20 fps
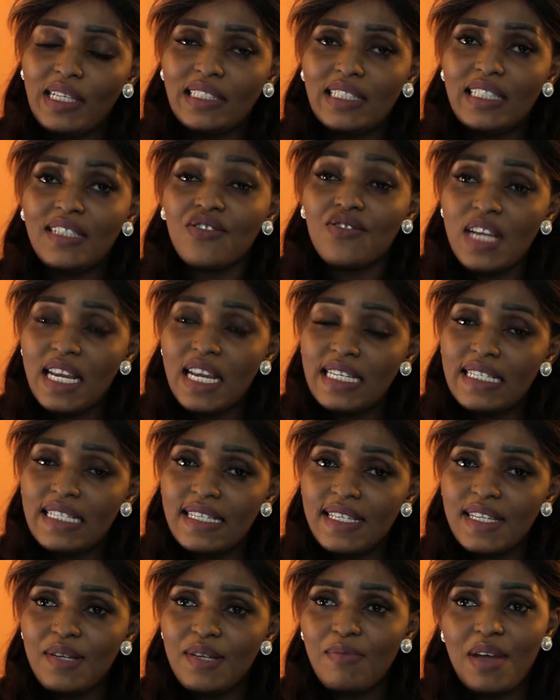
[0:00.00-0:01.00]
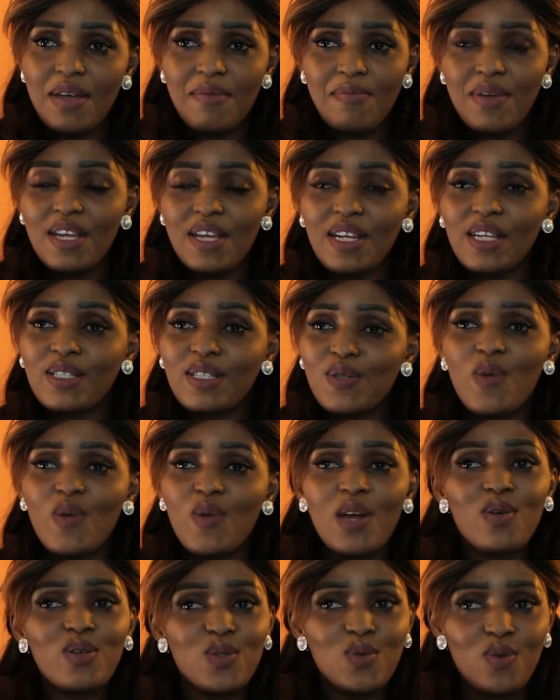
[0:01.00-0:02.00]
in reality, my parents were
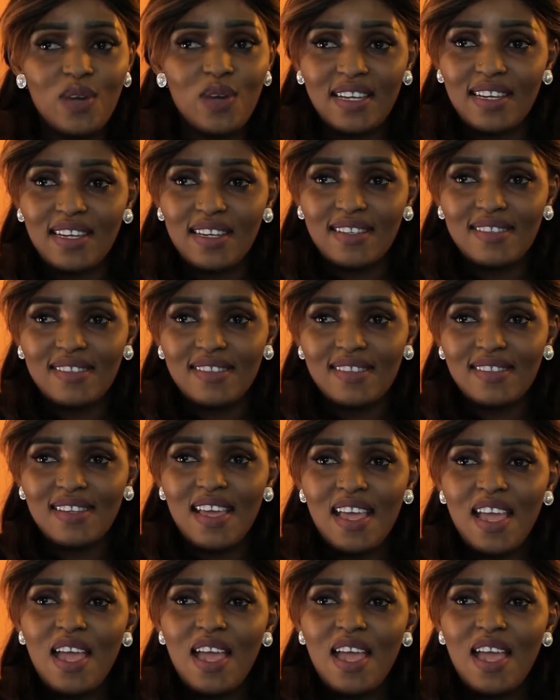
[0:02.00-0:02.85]
also against.